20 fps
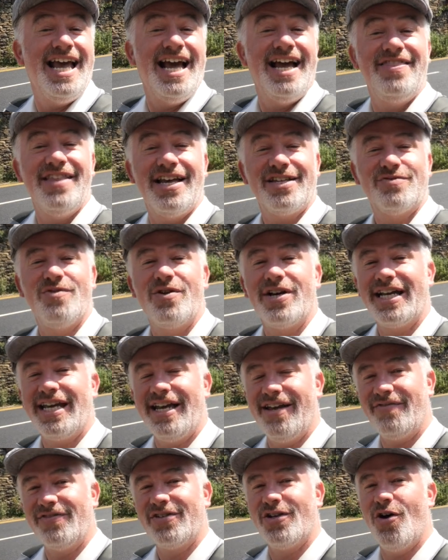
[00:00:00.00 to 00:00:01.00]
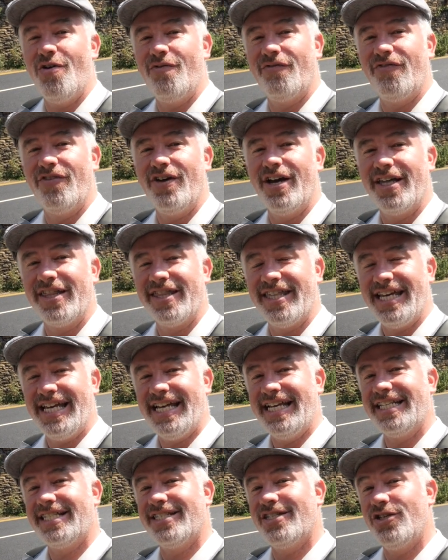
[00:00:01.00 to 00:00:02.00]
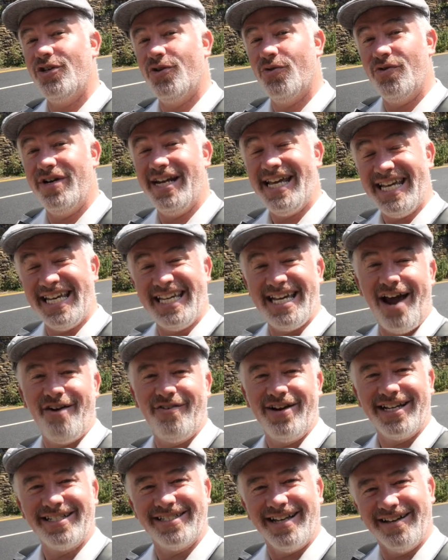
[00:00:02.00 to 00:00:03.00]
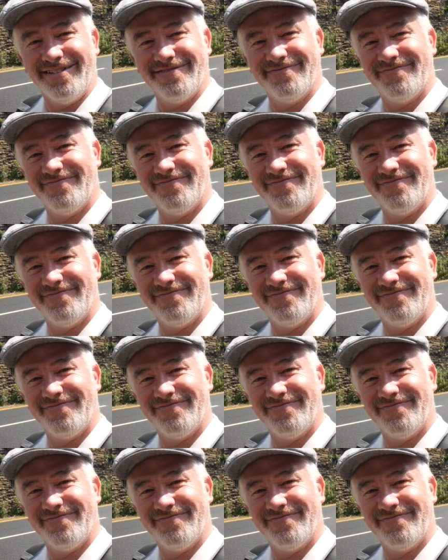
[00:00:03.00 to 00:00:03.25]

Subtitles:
And that's what gives Holmfirth its unique character.